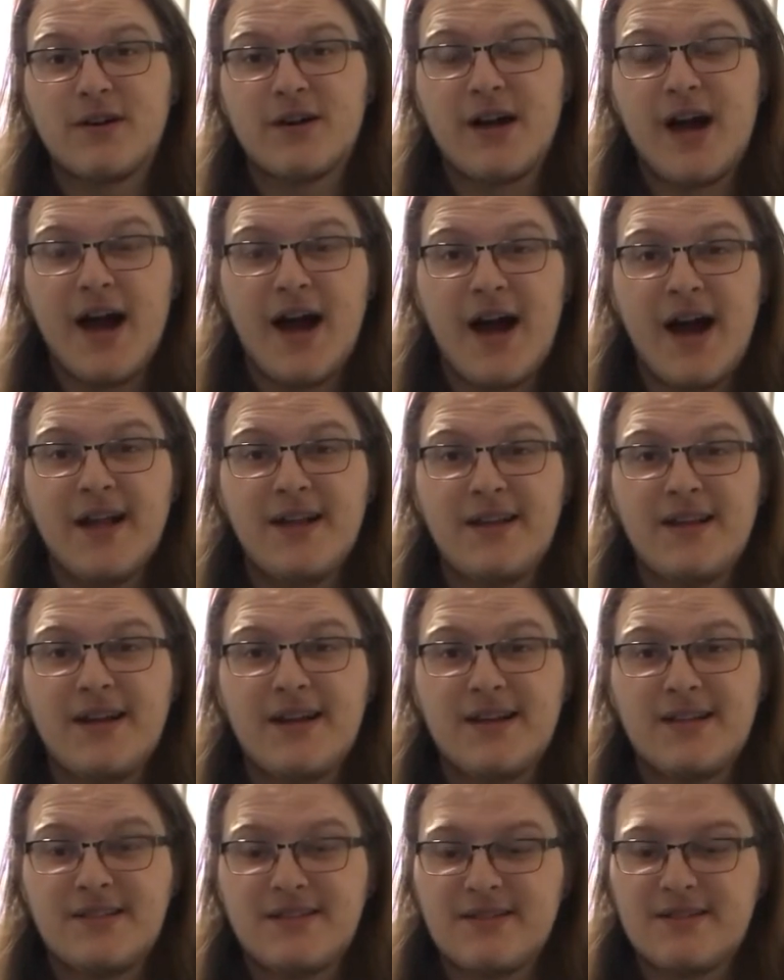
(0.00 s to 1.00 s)
I
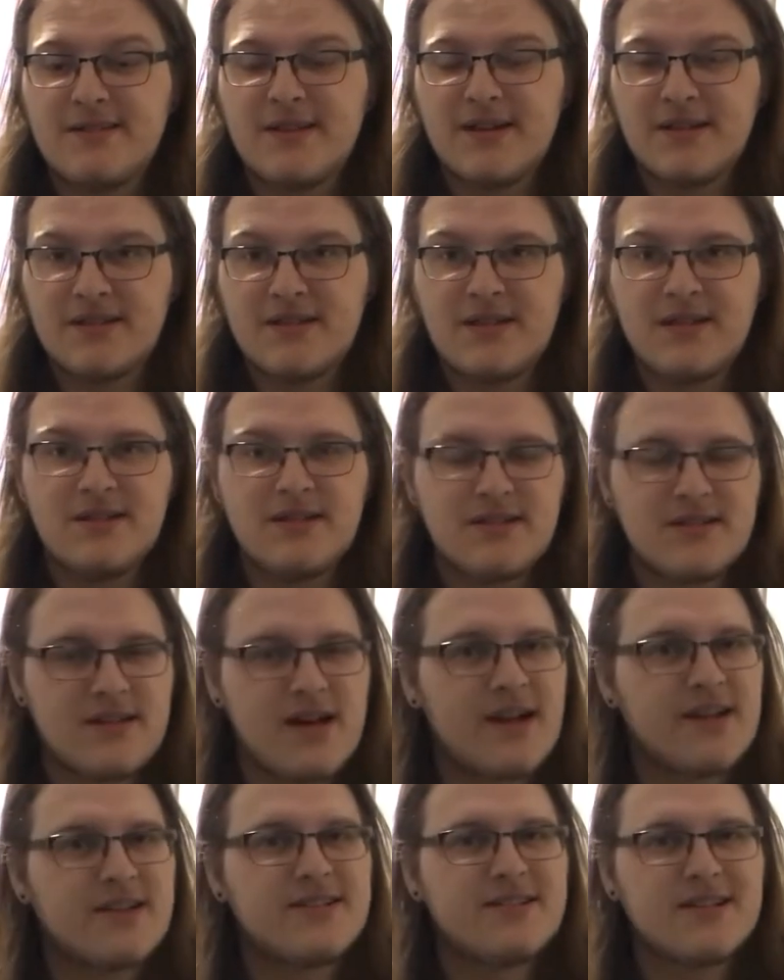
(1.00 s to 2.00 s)
think it's, like I said, it's a
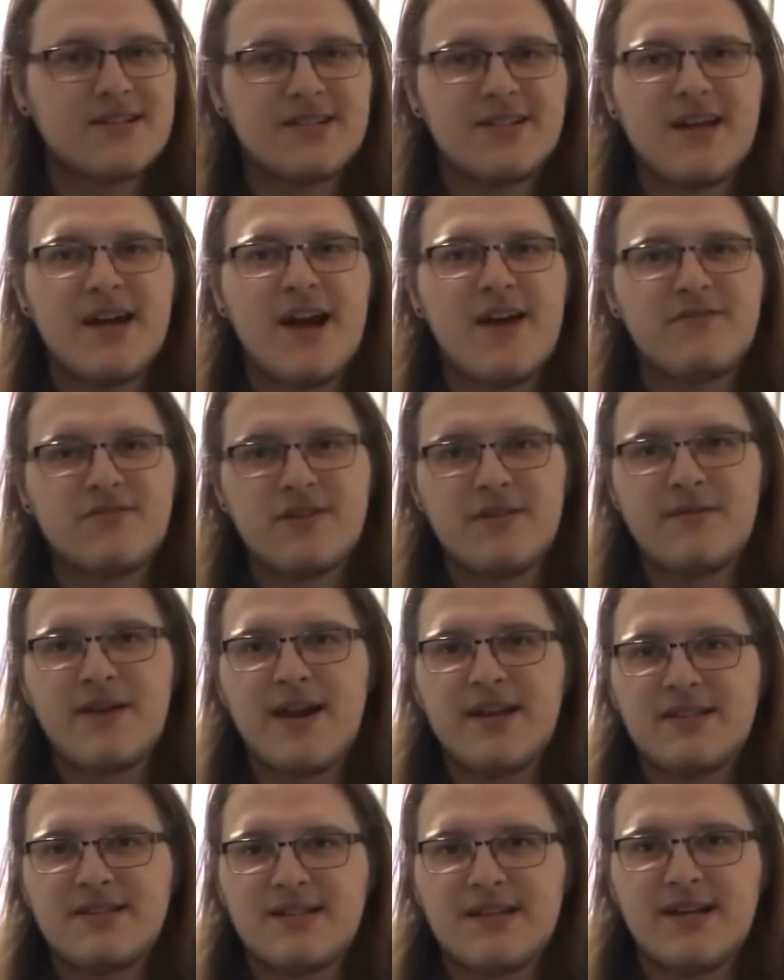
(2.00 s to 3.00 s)
solid 6.5, 7
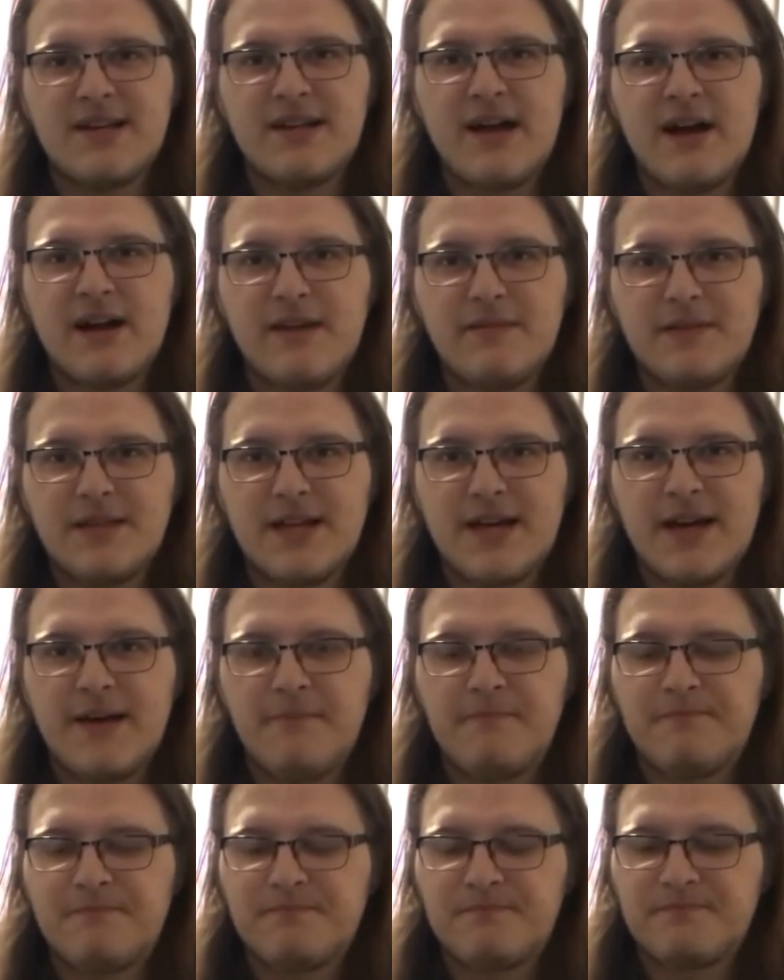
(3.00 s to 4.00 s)
out of 10. I'll give it that.